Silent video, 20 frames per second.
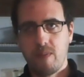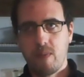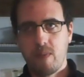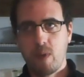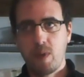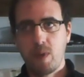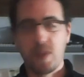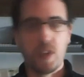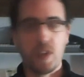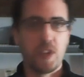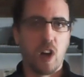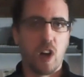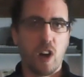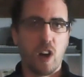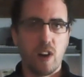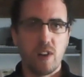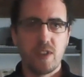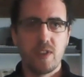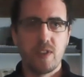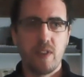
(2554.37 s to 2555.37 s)
who's in
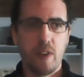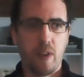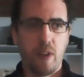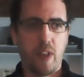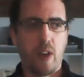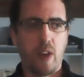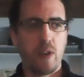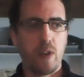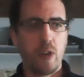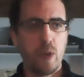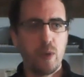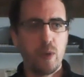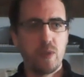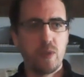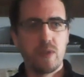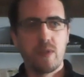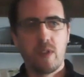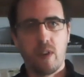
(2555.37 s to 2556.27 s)
charge, you know, they'll use,